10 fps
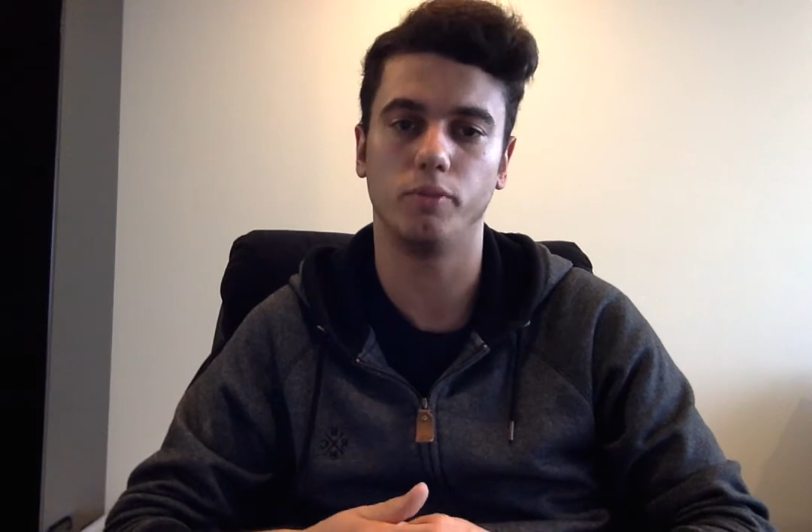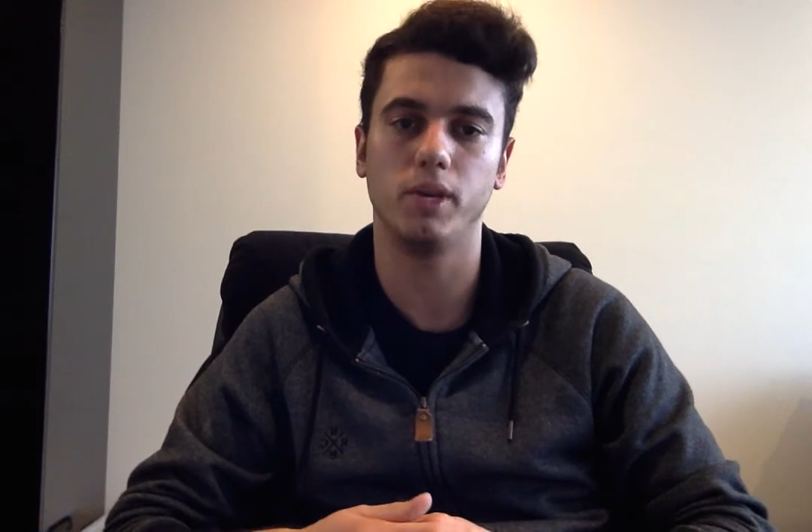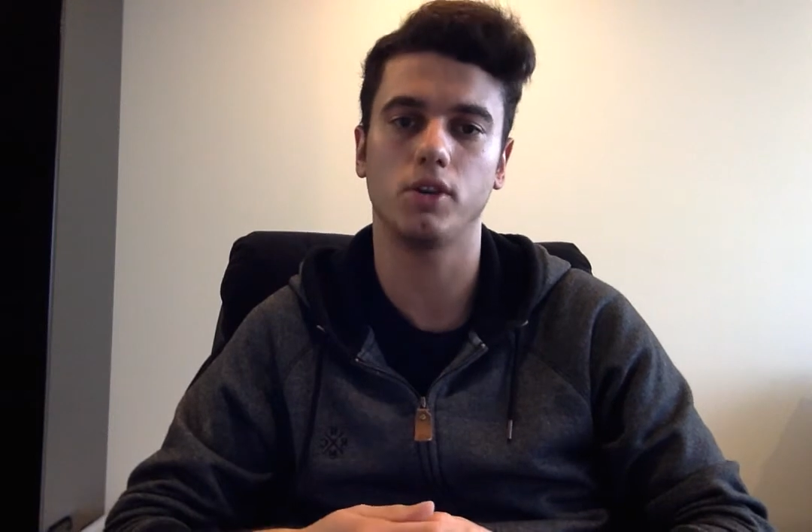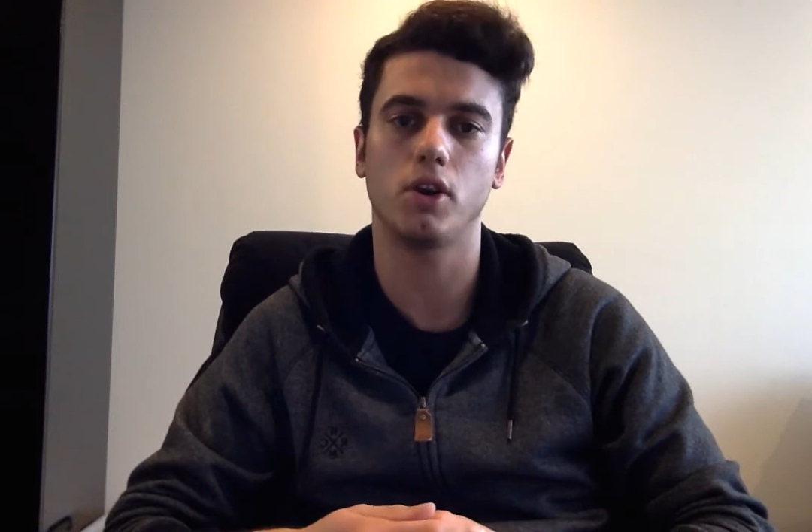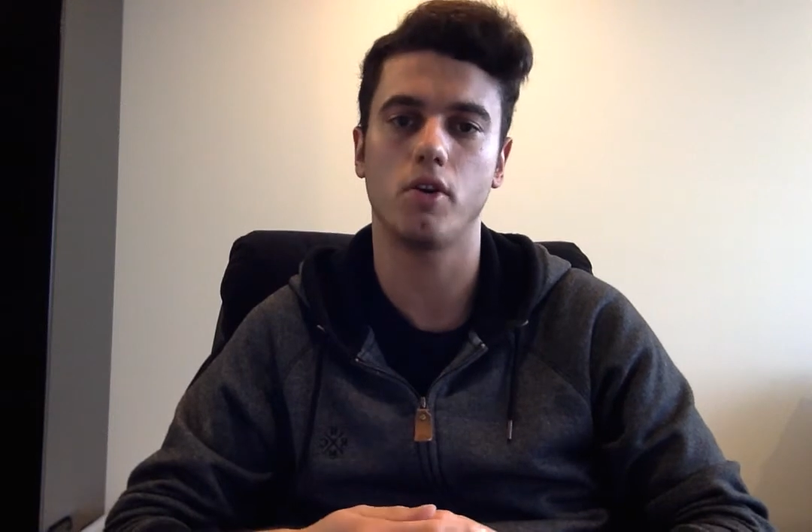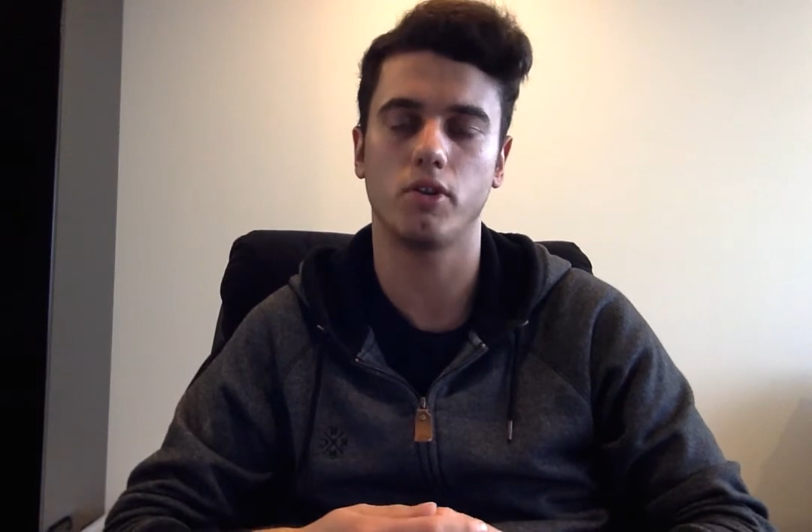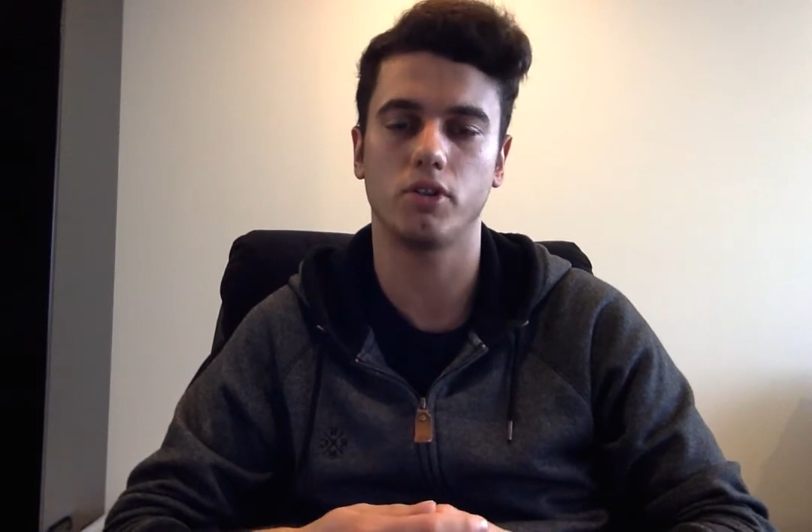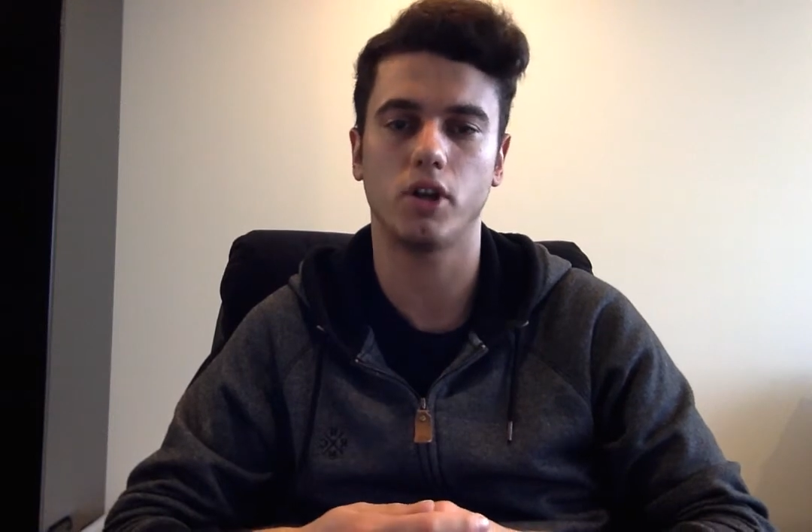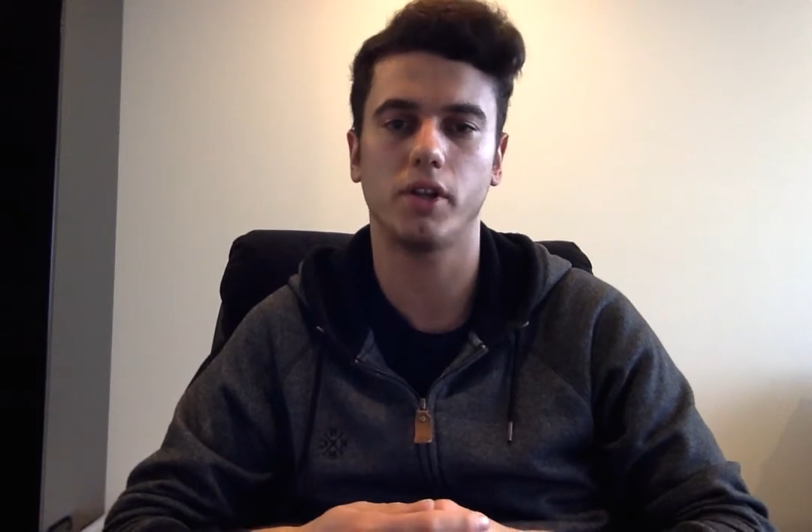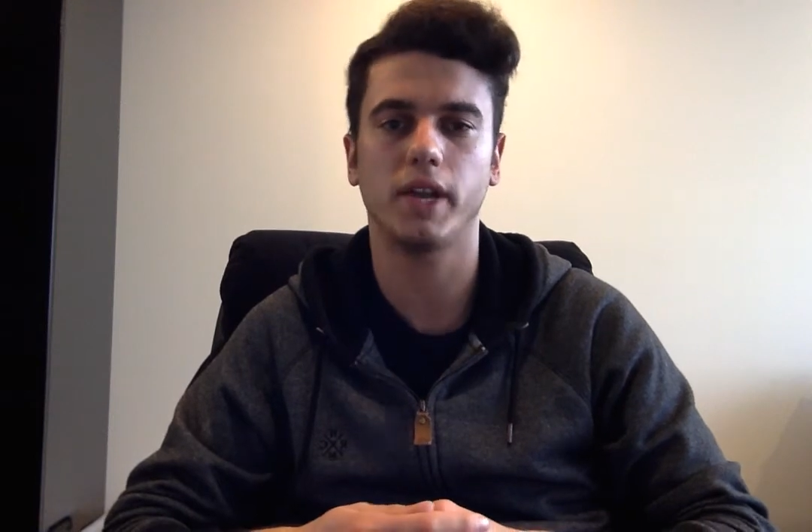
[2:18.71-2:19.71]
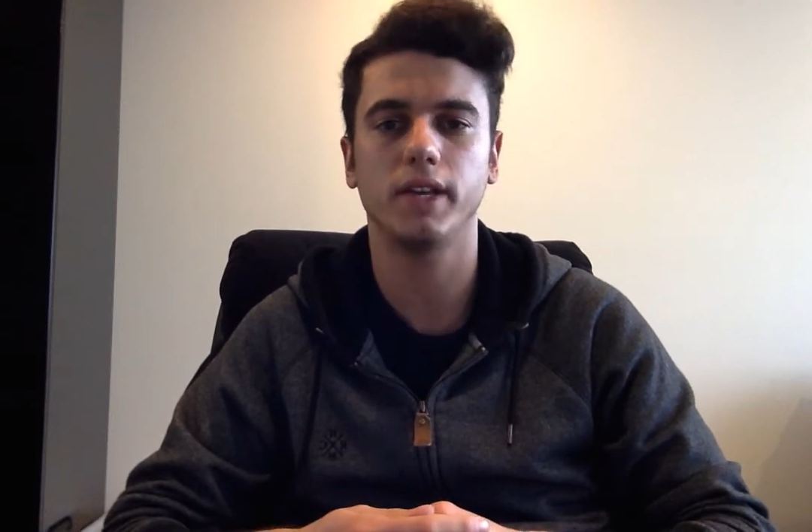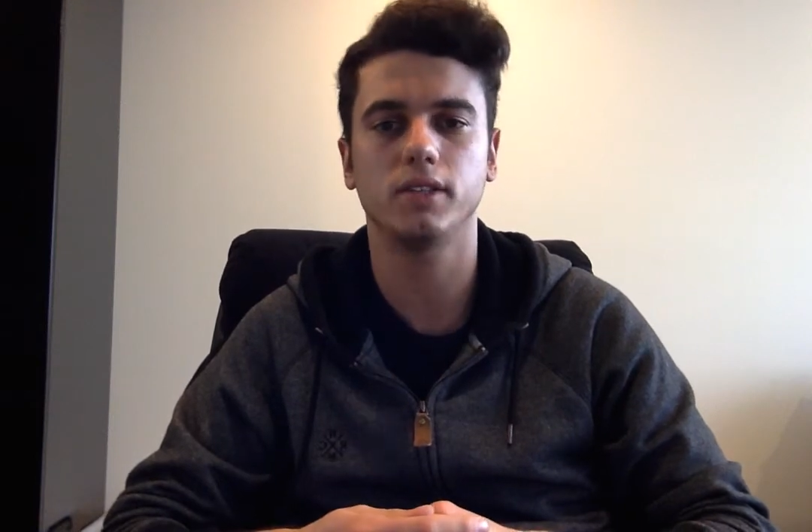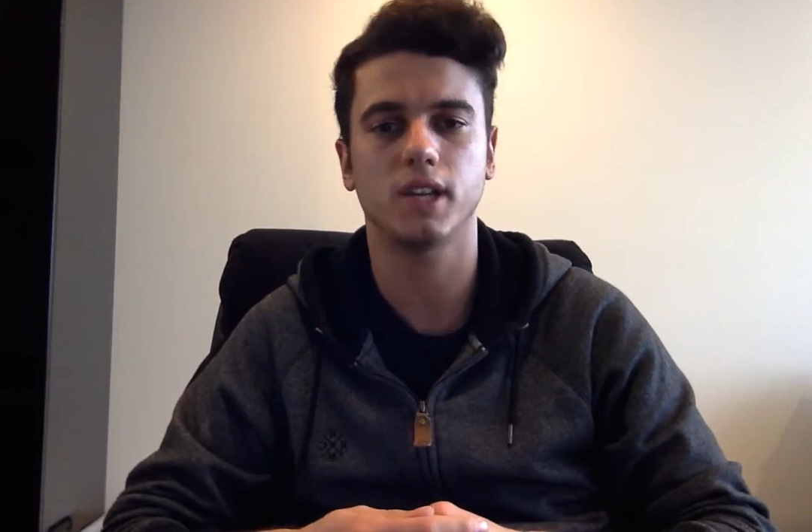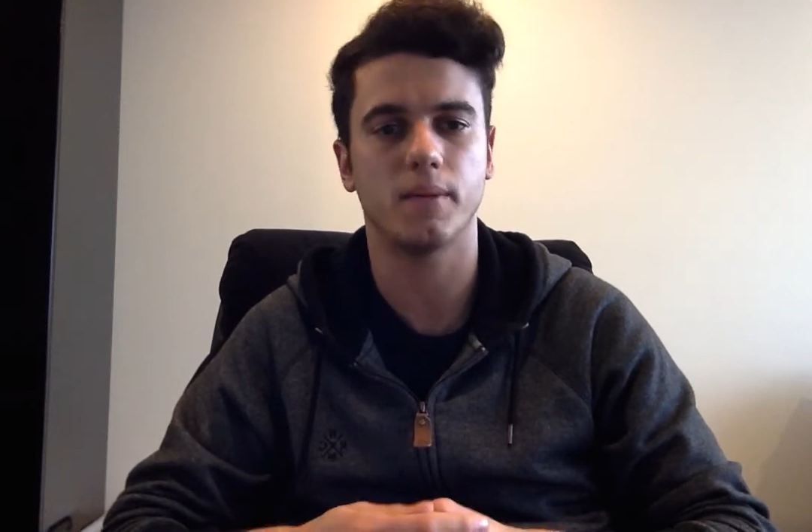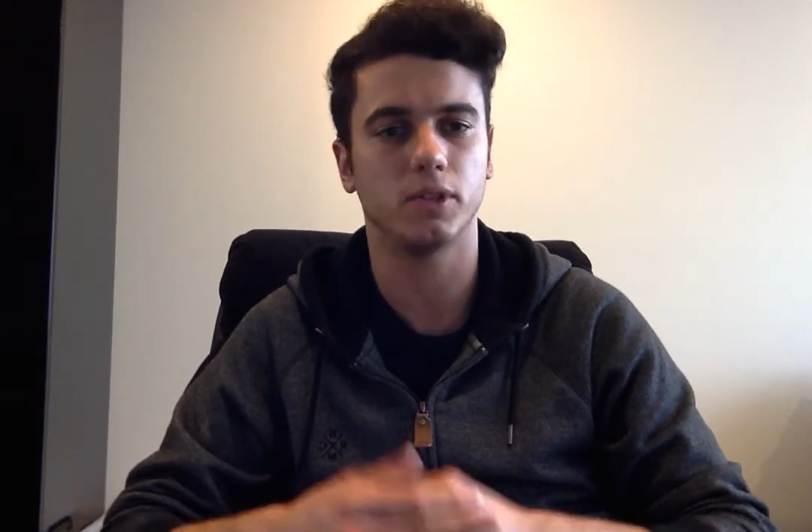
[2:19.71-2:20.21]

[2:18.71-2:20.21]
be occurring on the holidays.